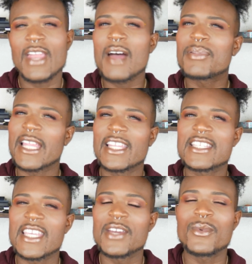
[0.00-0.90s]
not
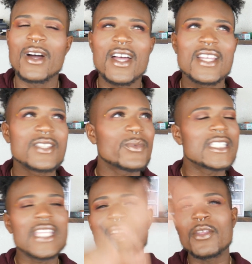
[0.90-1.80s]
Playlist, it was,
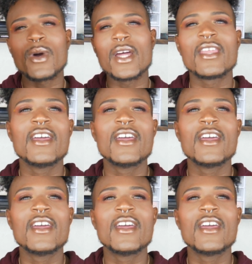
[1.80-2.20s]
what's the other one?